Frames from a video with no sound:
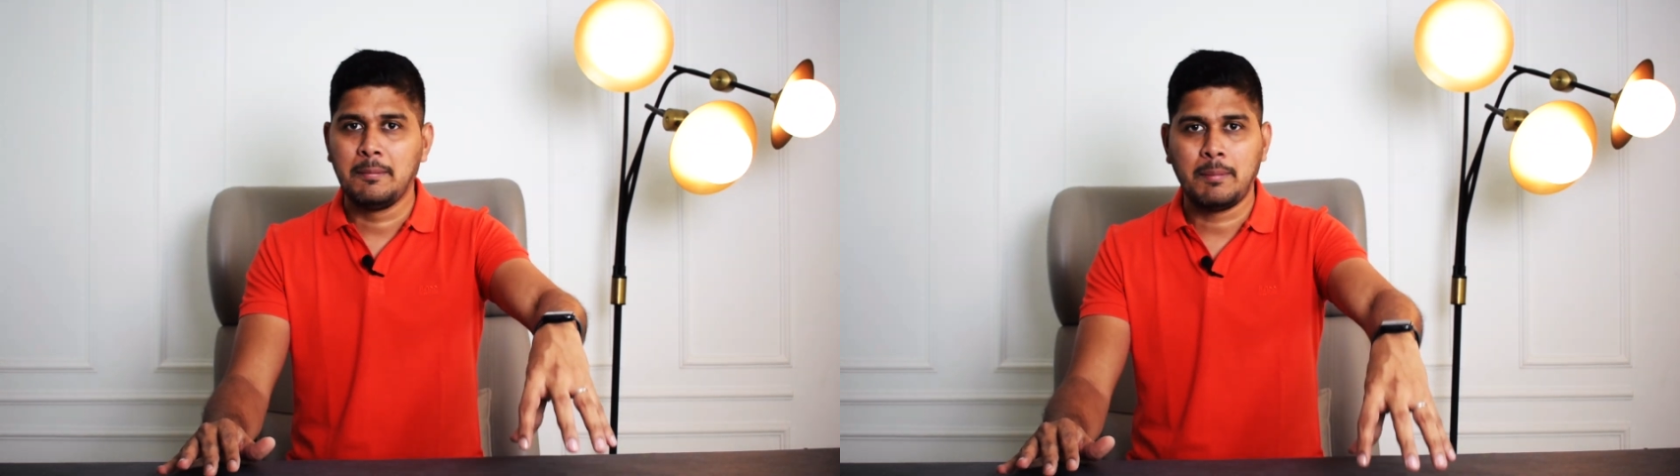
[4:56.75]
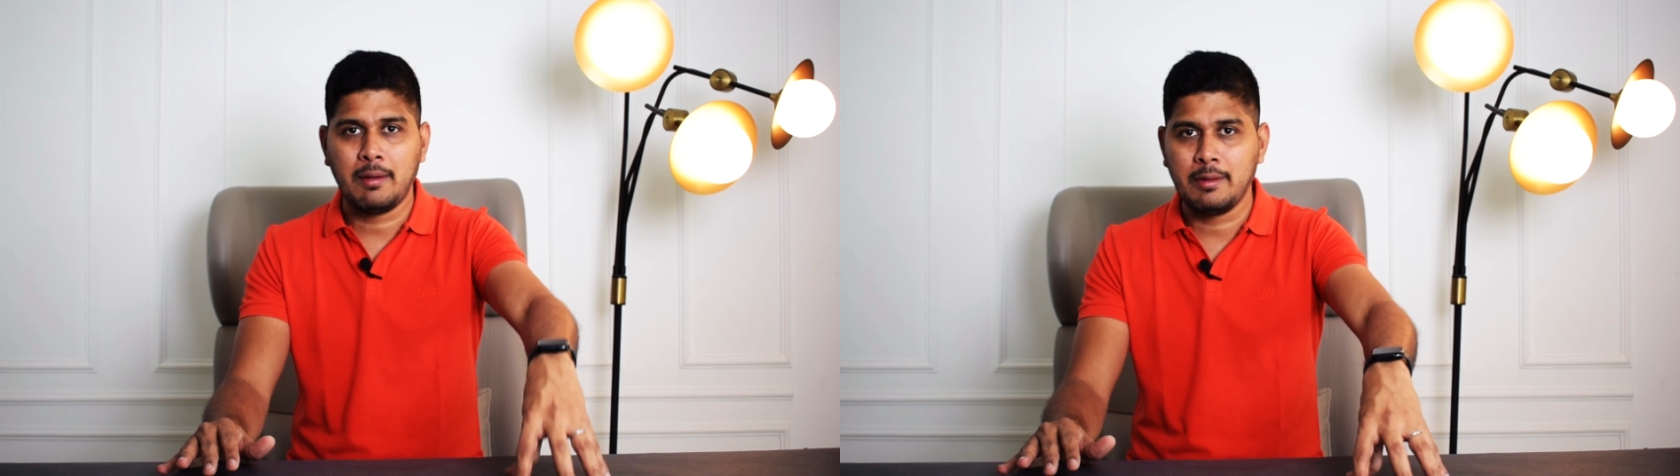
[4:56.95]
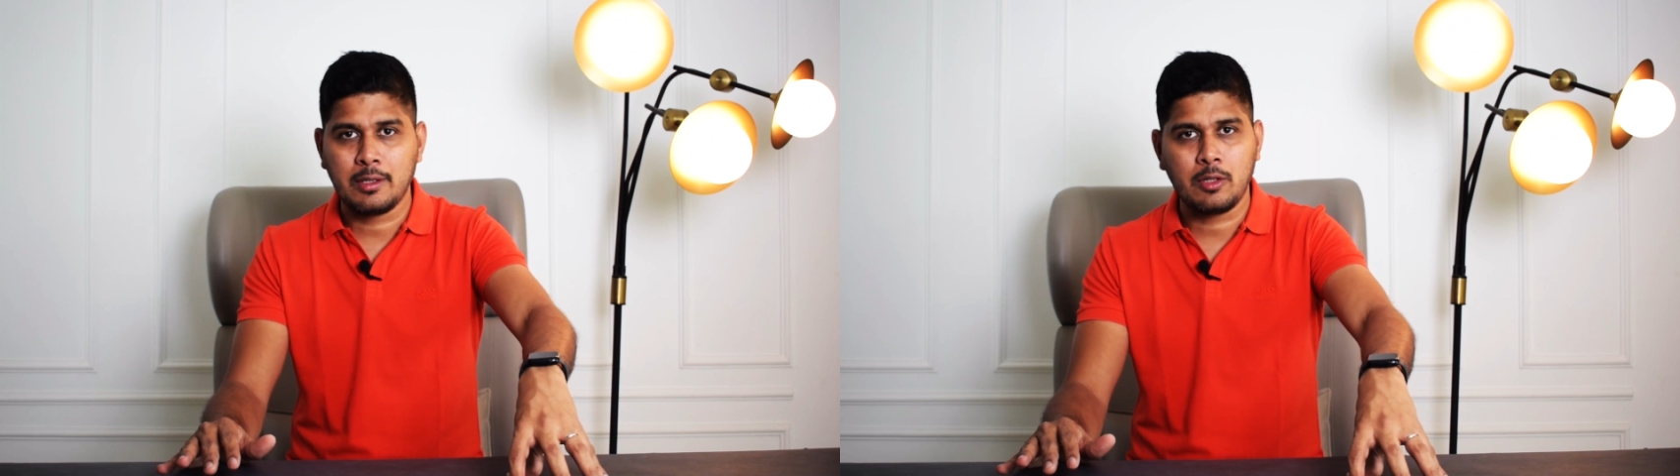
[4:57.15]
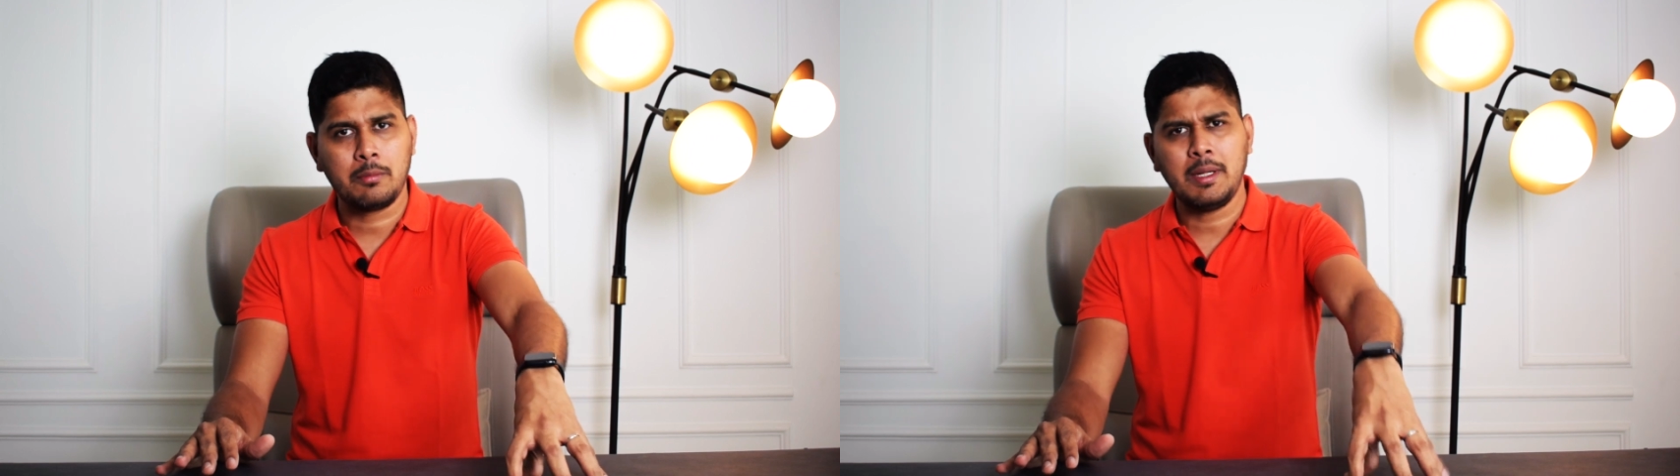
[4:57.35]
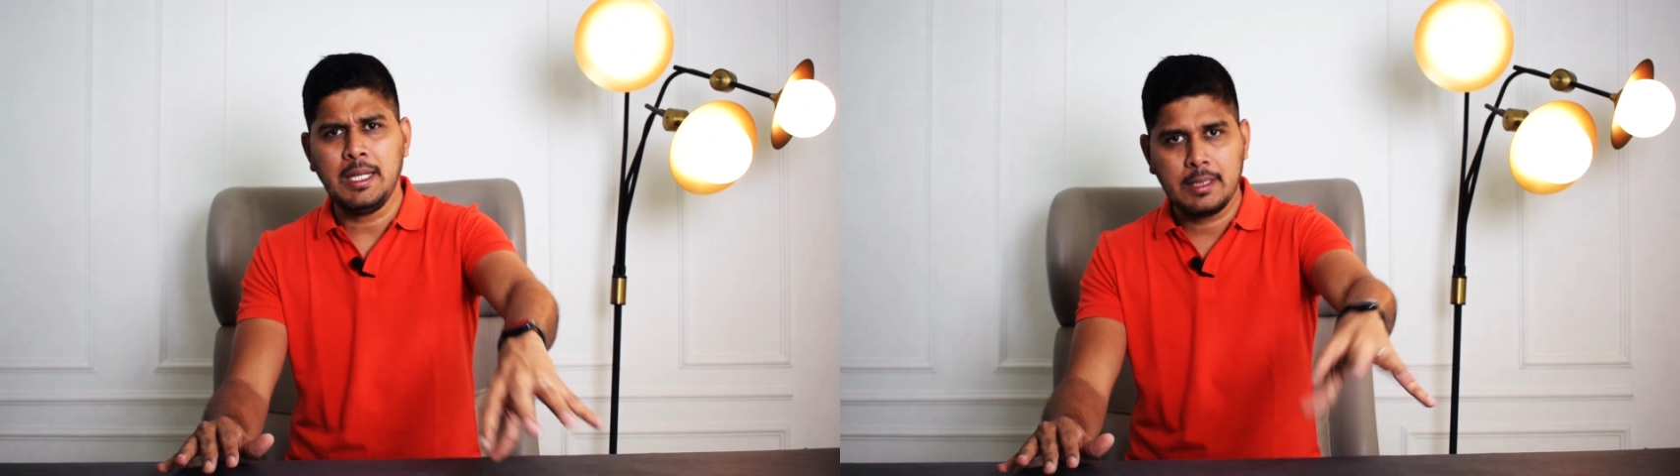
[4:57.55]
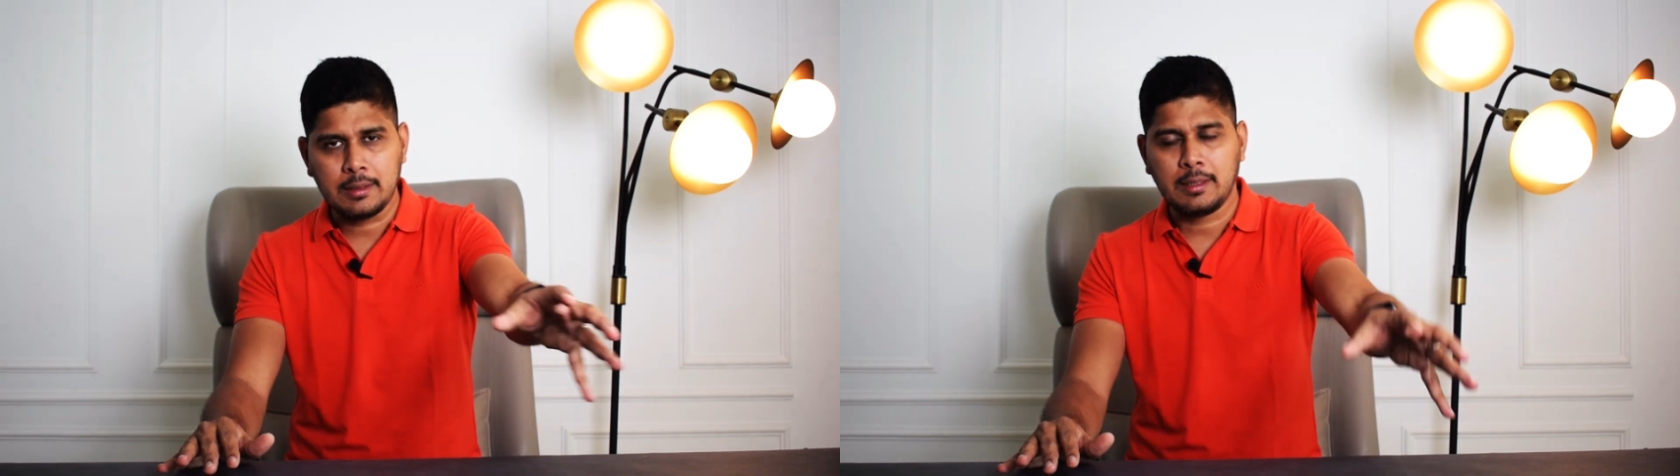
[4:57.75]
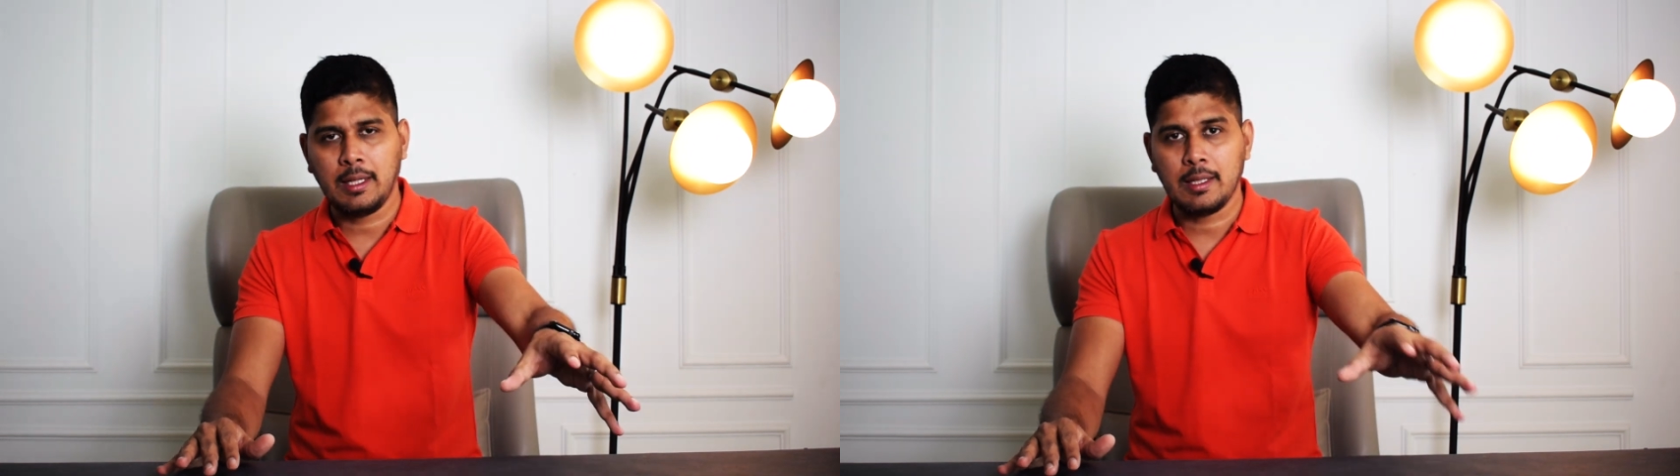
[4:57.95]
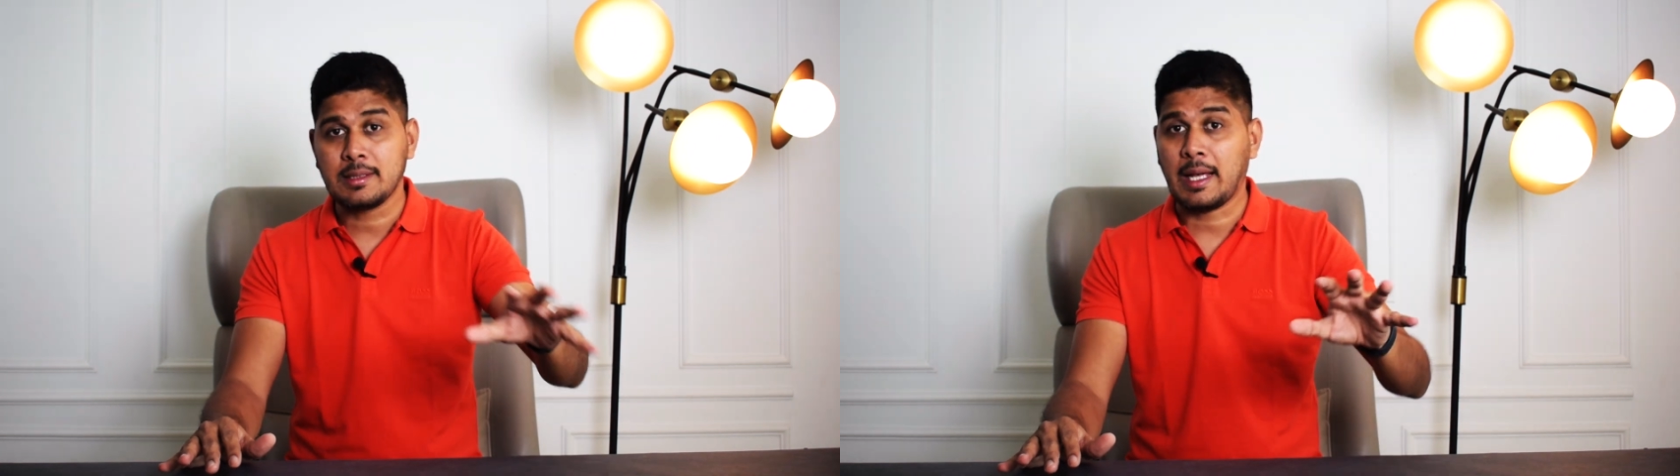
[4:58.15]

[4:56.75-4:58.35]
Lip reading: power or many other things,